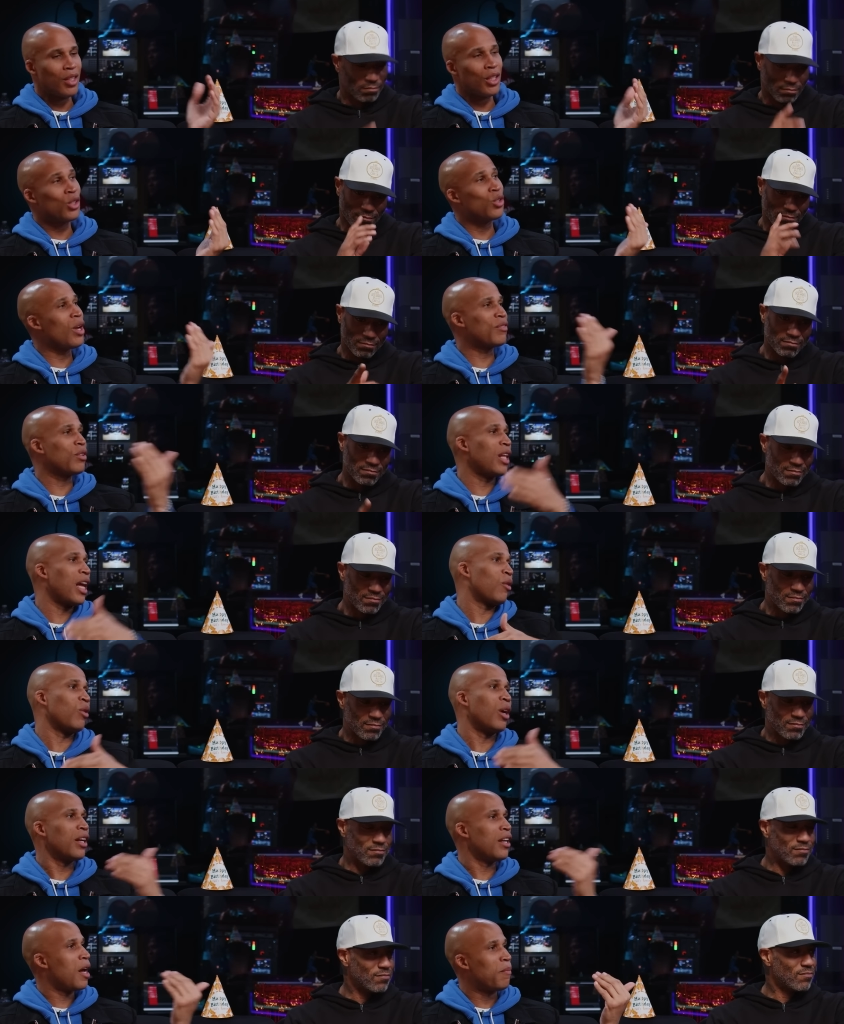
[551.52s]
Speaker 1: you have to like
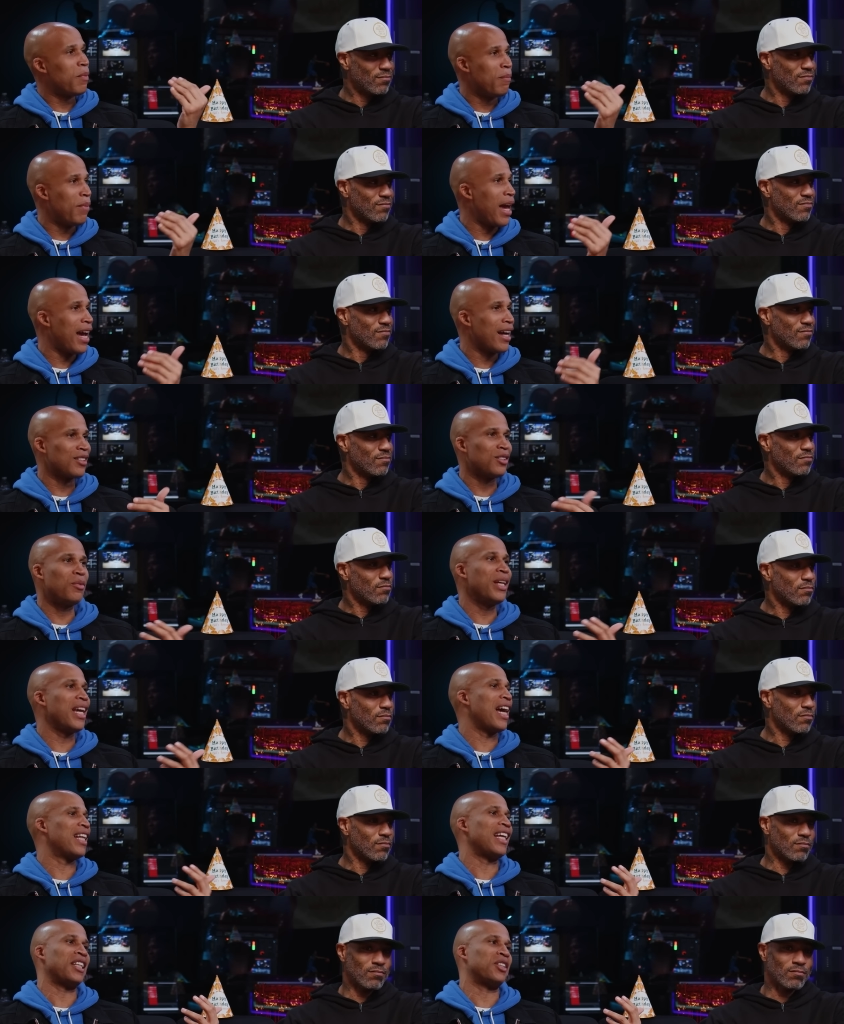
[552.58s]
run it up and back. So we
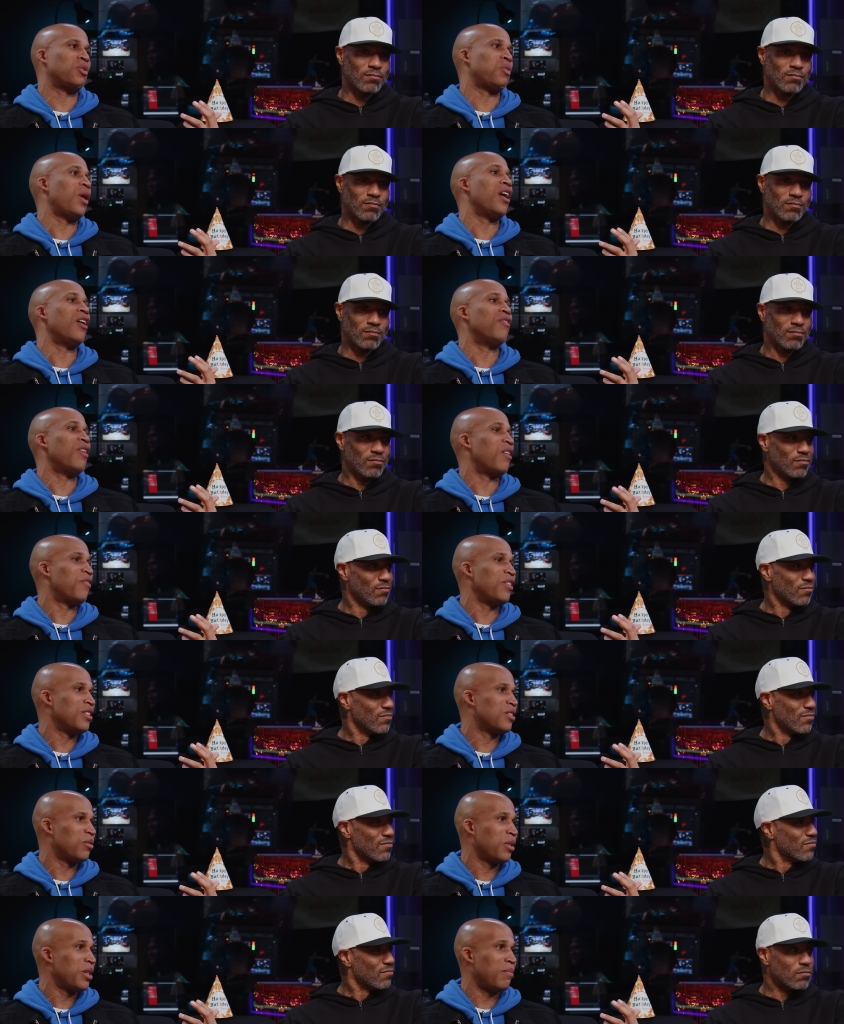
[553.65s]
got like twelve
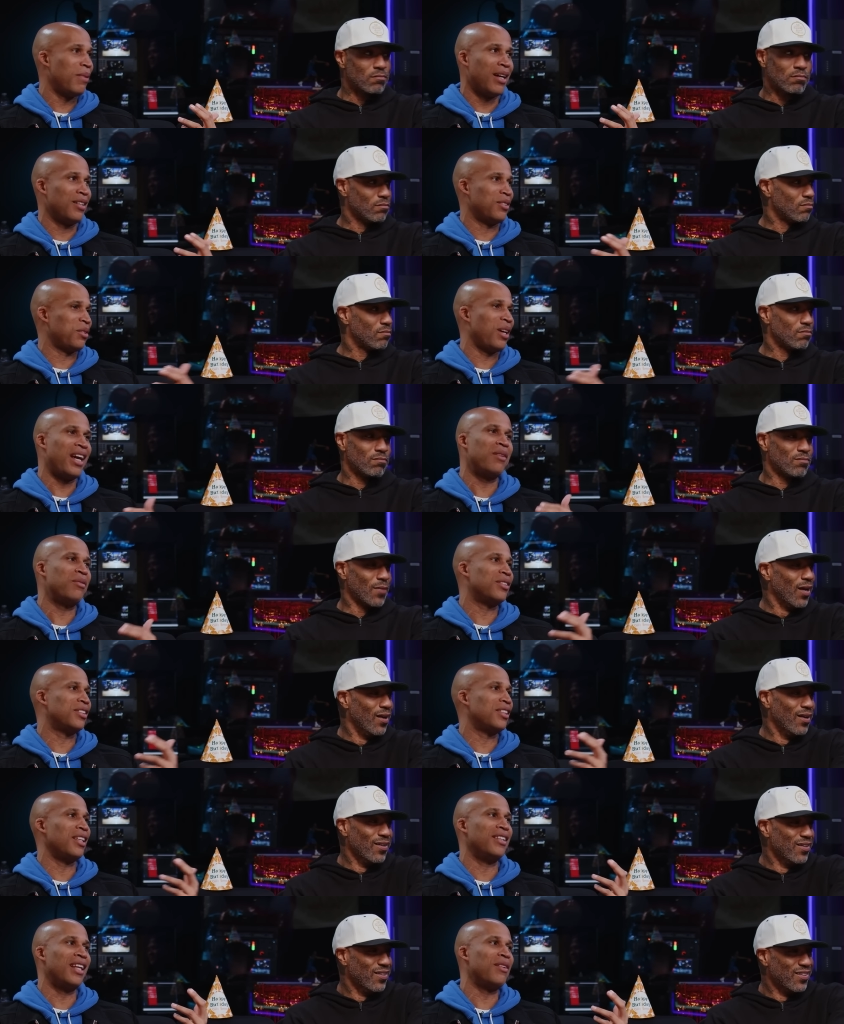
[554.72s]
offensive rebounds, right? It was
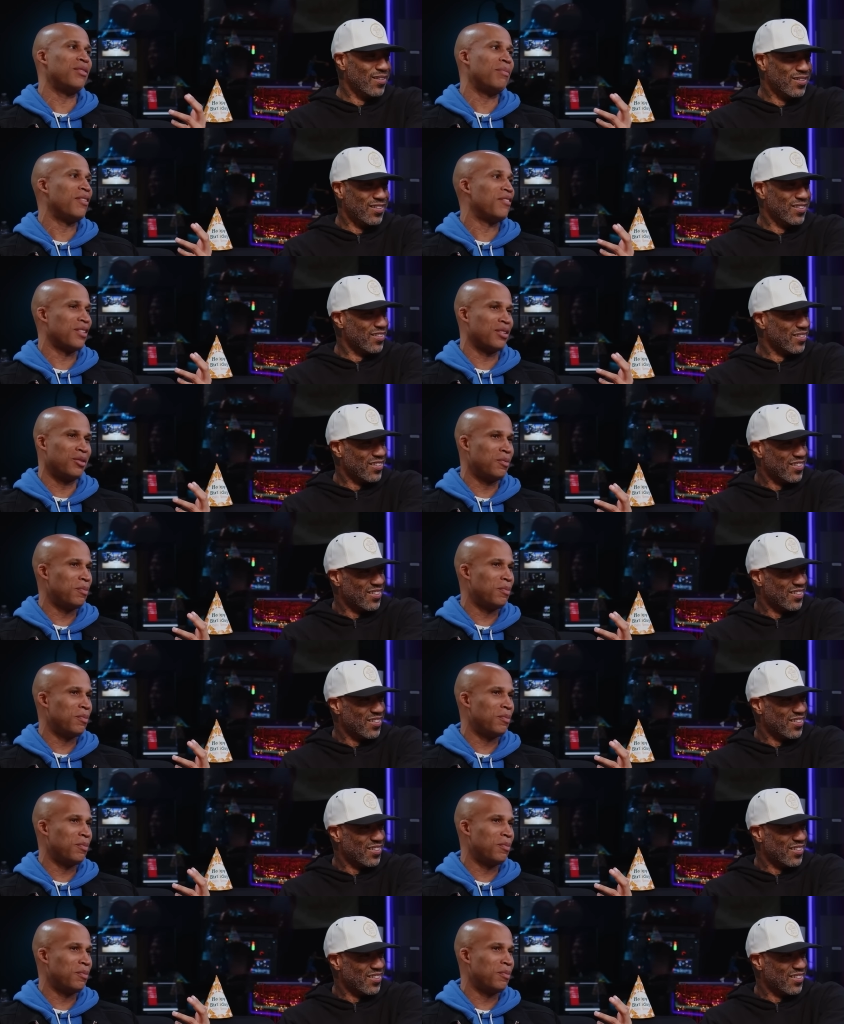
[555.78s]
shit. They motherfuckers was